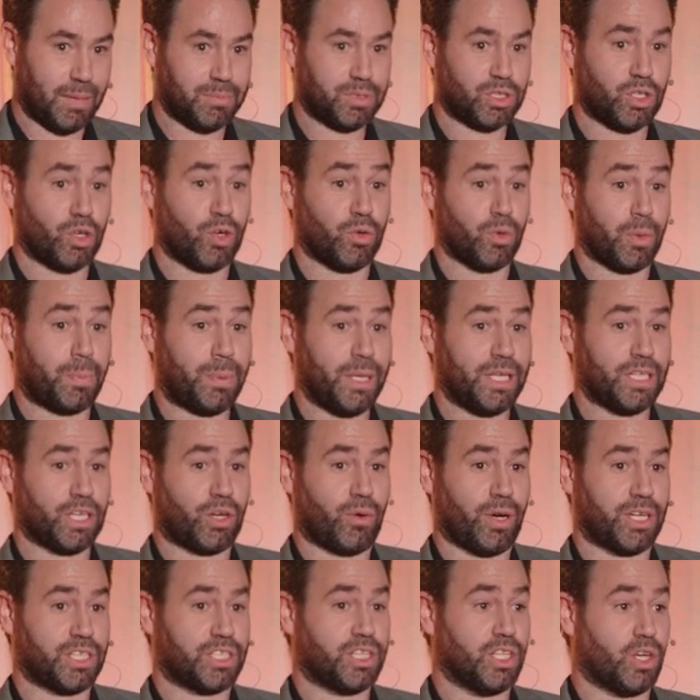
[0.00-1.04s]
So to repeat the
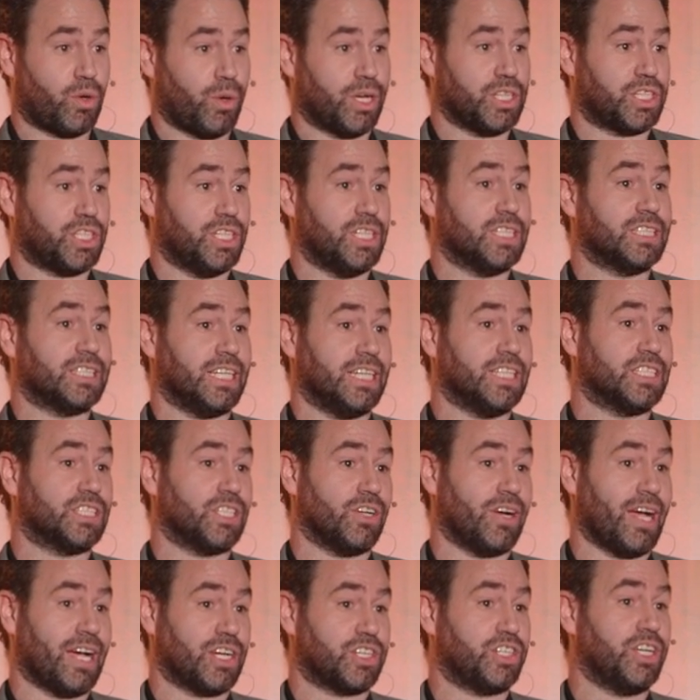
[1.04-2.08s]
question is
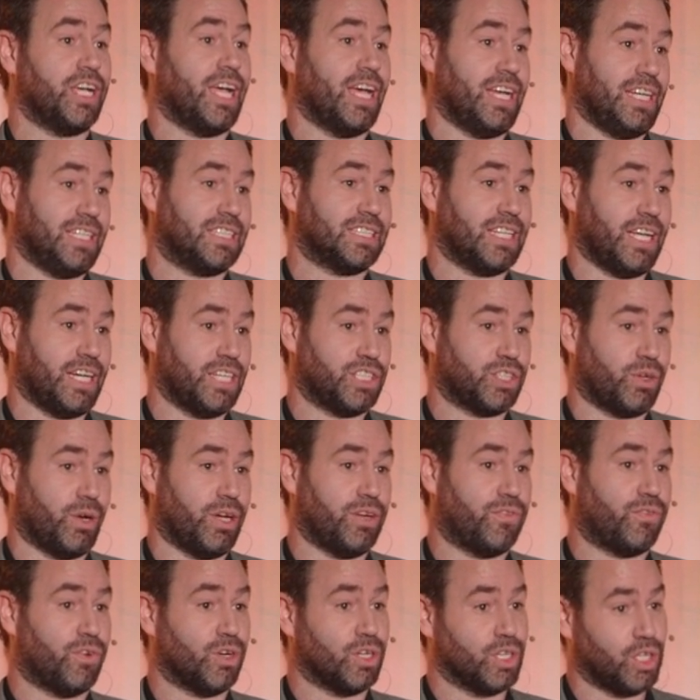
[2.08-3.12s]
there actually any studies
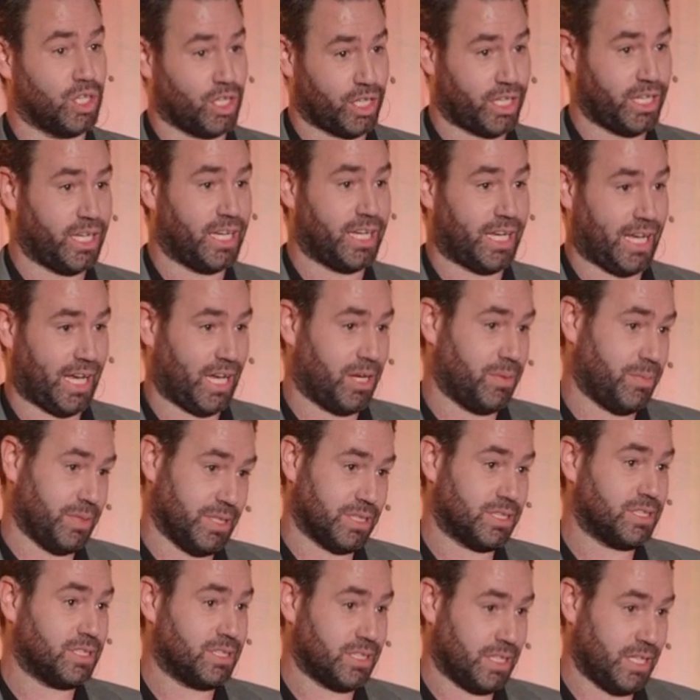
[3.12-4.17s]
going forward looking at
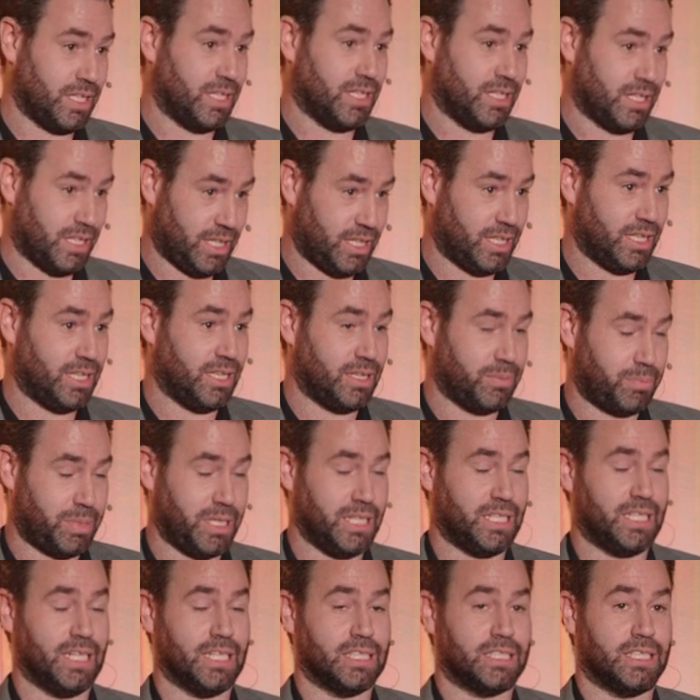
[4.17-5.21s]
cannabis in
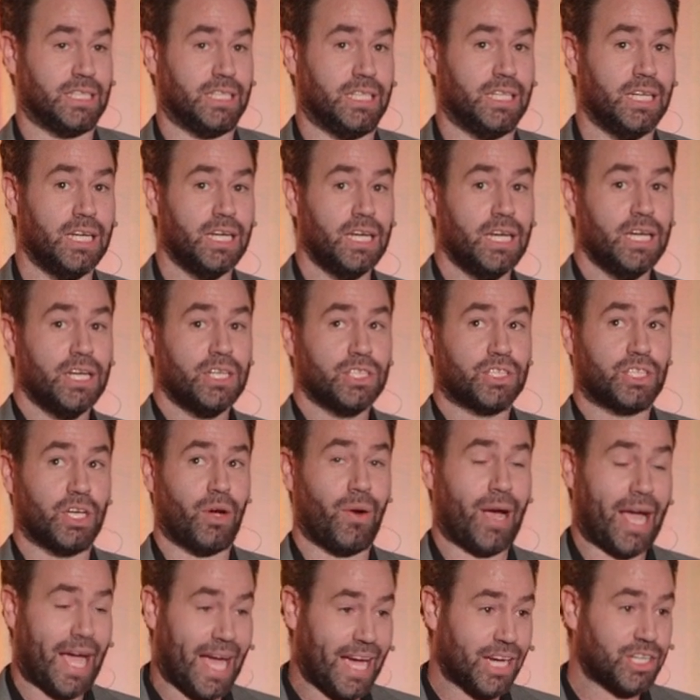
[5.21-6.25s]
PTSD?
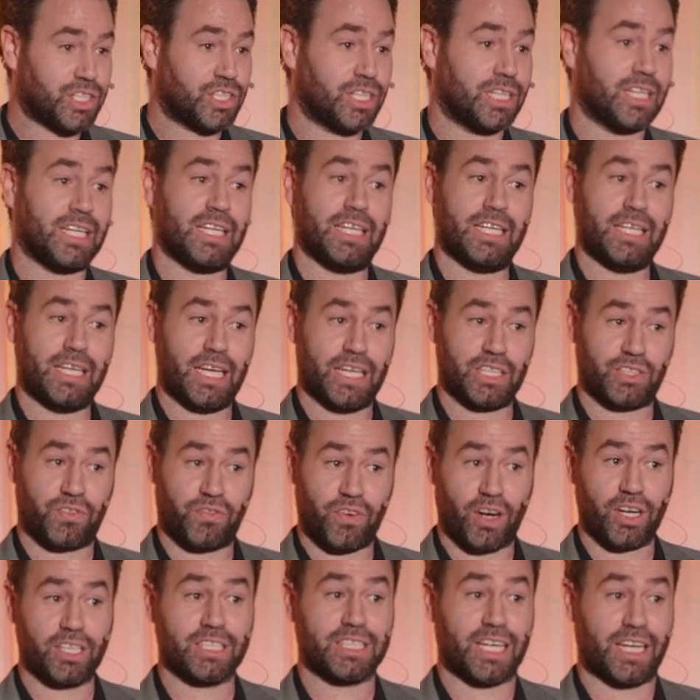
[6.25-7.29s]
So actually, as
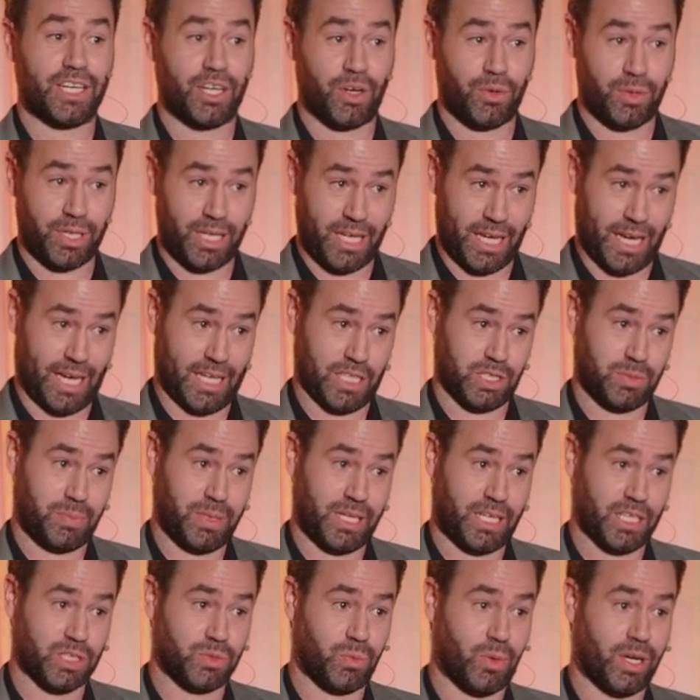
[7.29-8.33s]
far as I know, yes,
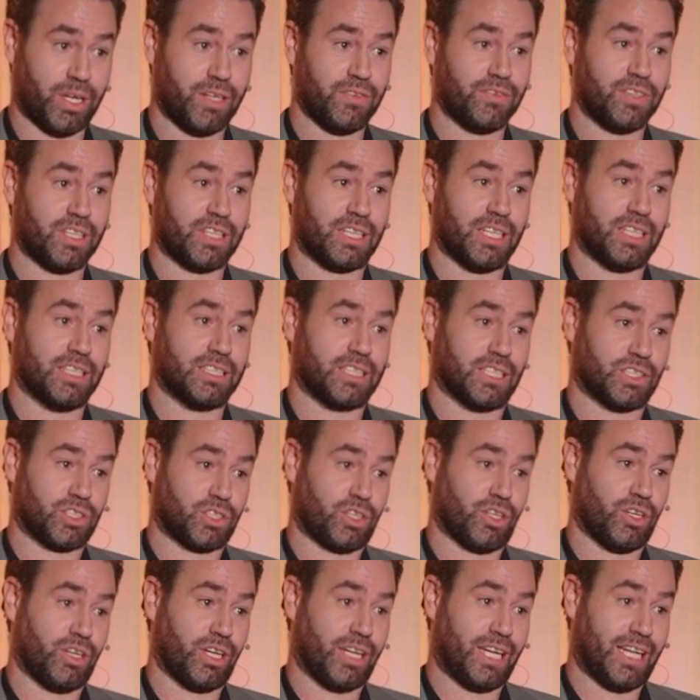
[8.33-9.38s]
because one of the things that's
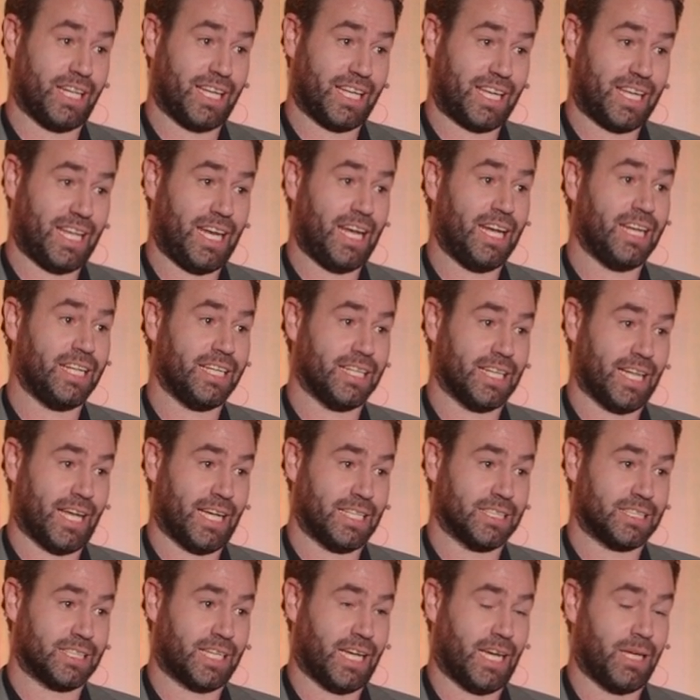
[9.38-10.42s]
occurring in the Canadian
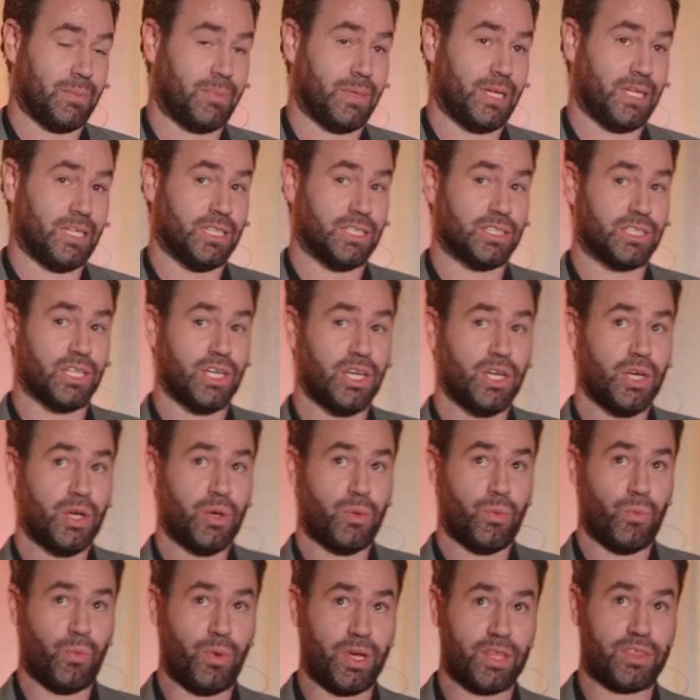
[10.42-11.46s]
landscape is
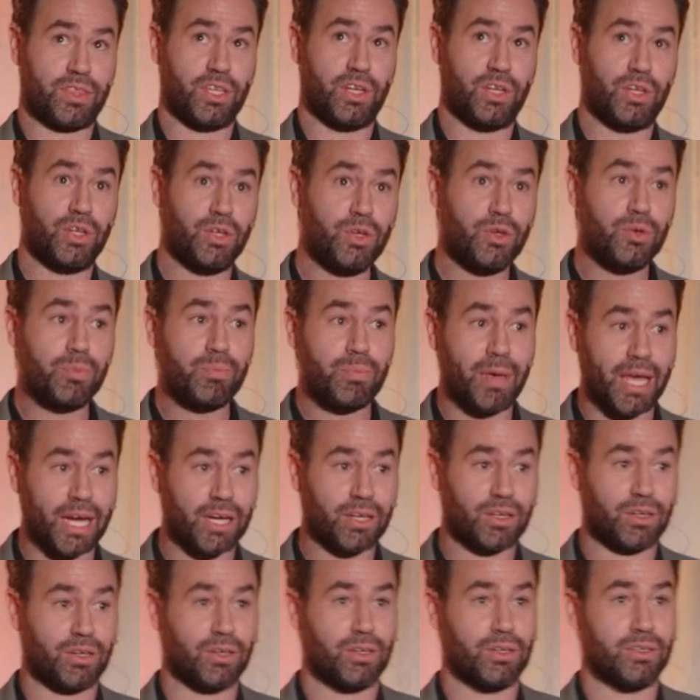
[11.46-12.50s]
with the new
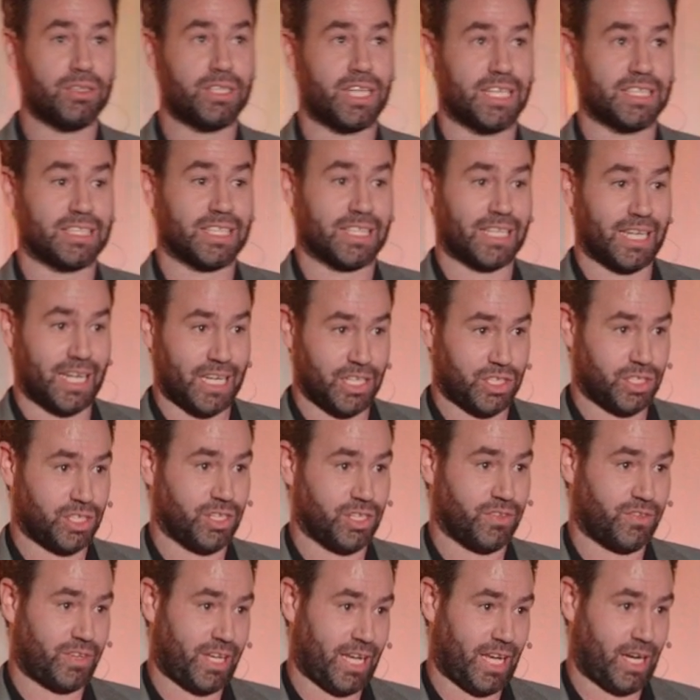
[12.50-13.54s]
medical
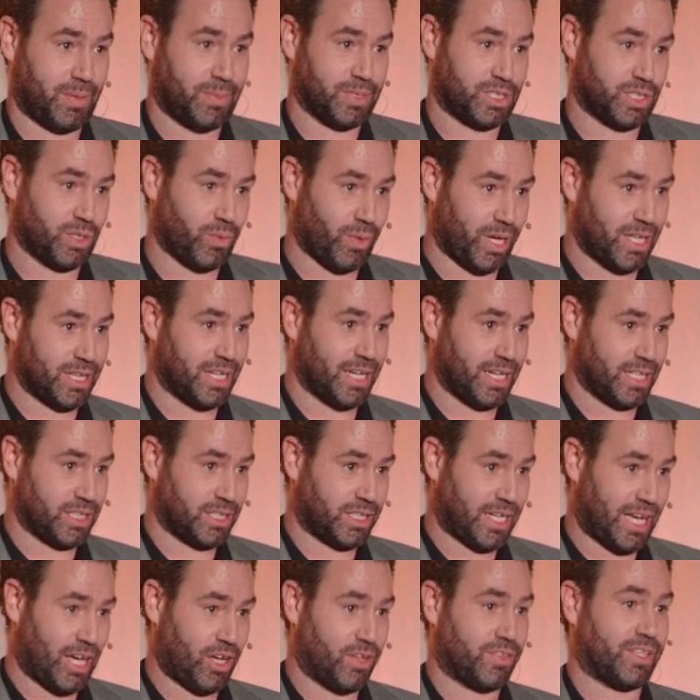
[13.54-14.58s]
designation of cannabis, the way
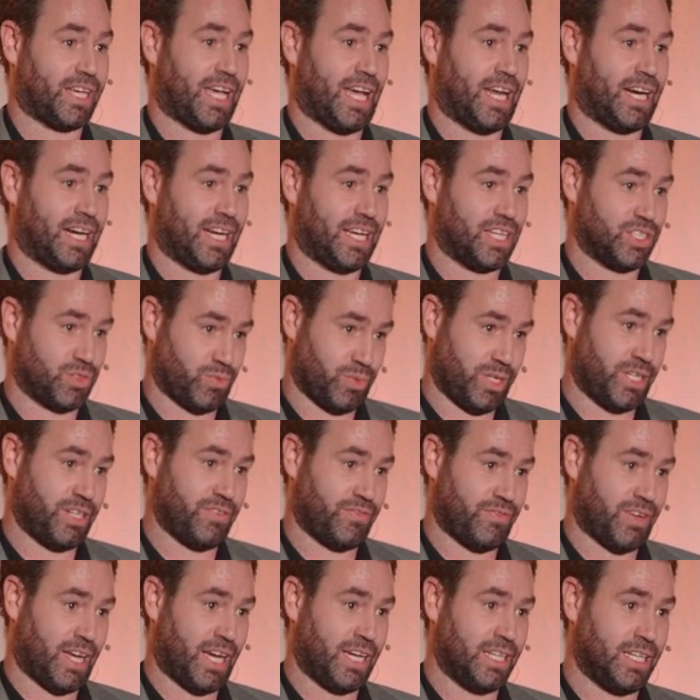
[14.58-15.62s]
that Health Canada has
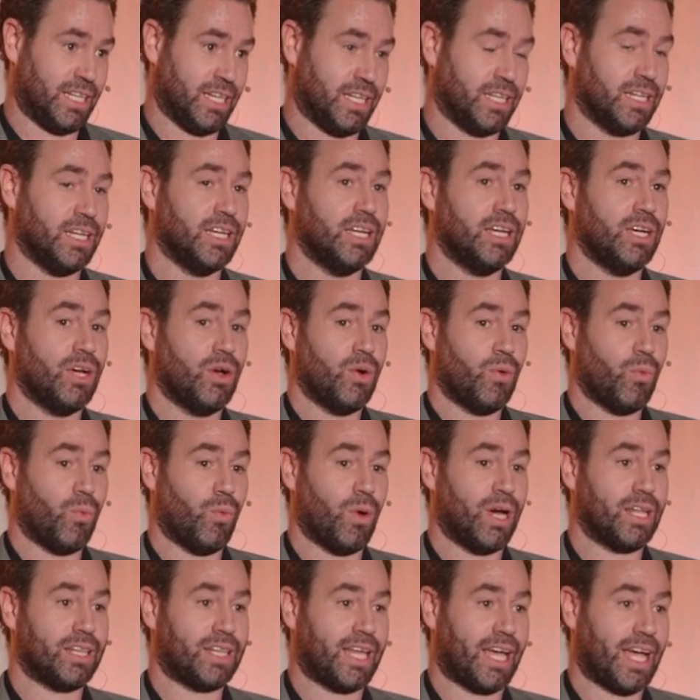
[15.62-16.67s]
redefined it,
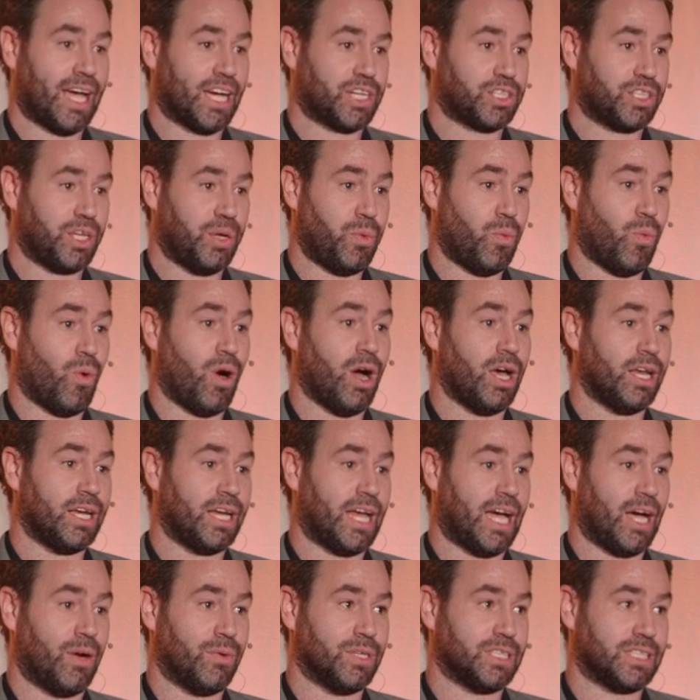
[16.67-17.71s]
what they actually want
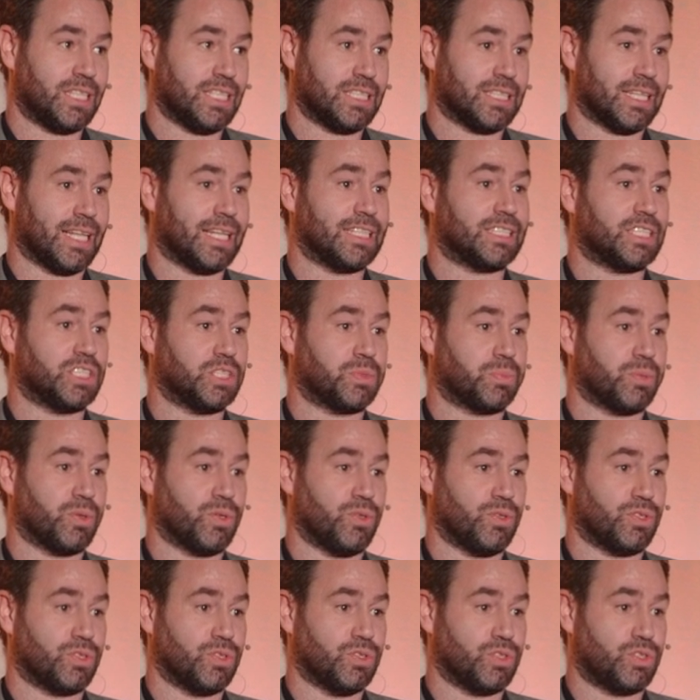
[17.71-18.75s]
now is these licensed
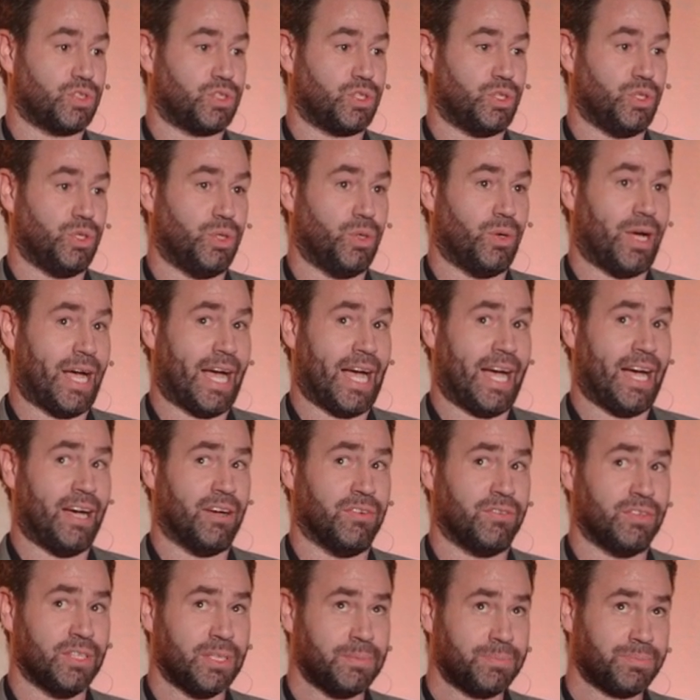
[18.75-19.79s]
producers to
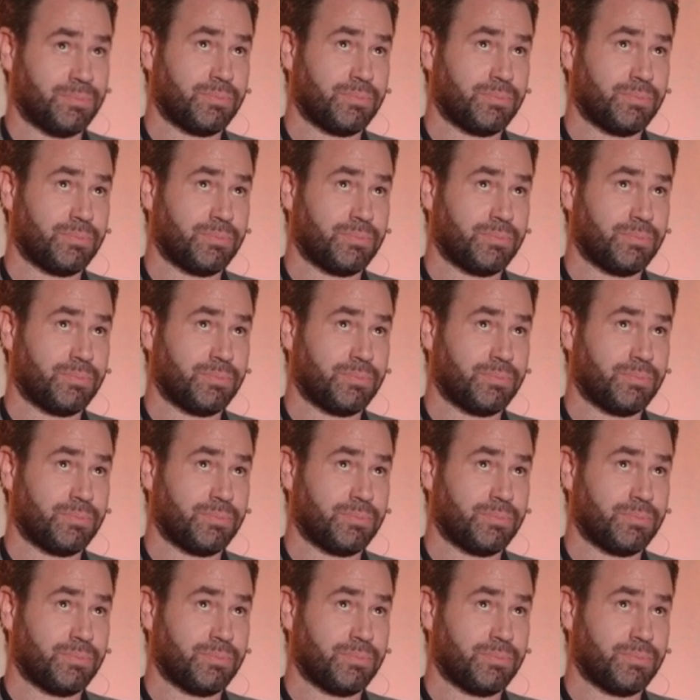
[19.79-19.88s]
have